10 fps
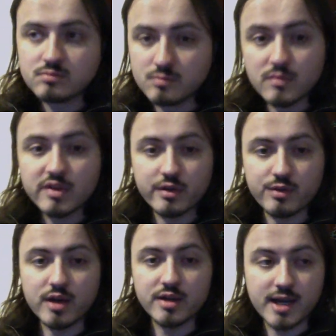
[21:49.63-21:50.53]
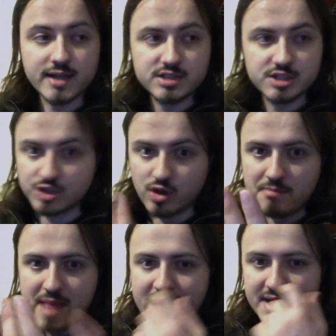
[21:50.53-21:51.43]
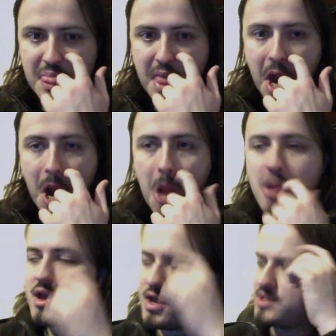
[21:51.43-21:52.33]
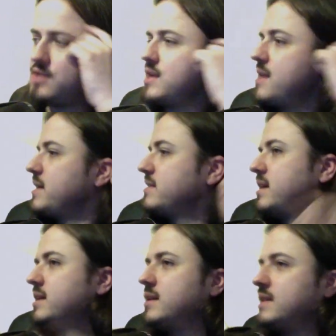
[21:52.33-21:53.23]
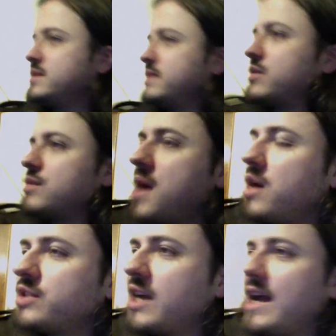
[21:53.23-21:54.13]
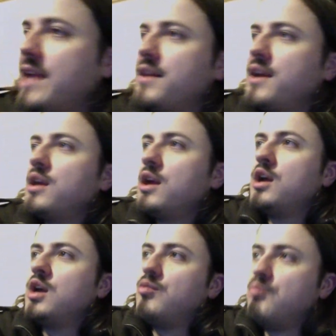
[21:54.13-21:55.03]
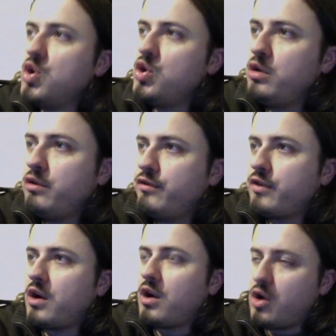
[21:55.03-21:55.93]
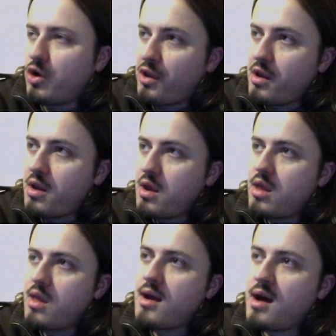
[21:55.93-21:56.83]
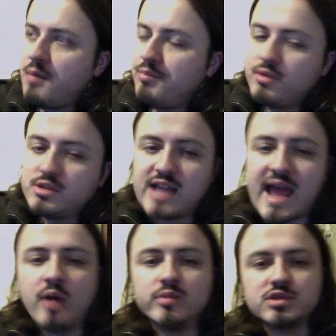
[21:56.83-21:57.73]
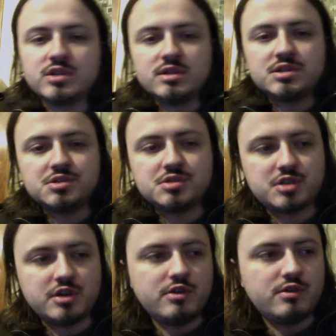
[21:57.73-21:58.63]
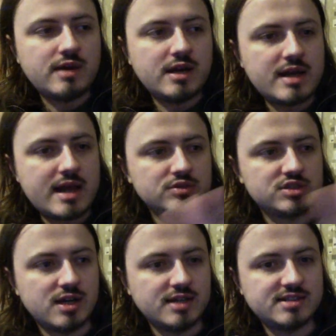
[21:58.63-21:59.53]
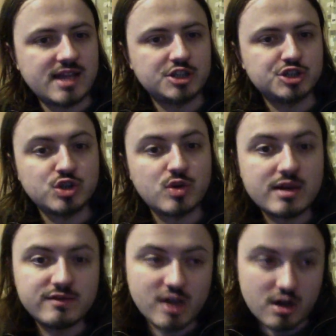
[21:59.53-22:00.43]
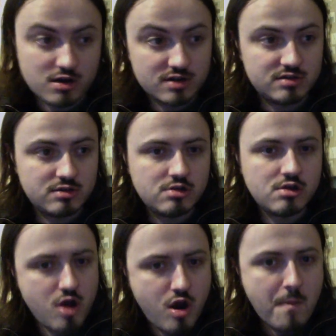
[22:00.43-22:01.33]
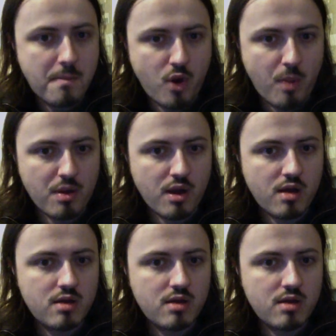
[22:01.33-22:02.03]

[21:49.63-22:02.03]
So yeah, he's just gone mad in there." So yeah, they took him out and they move on upwards out to an outside section, the graveyard proper.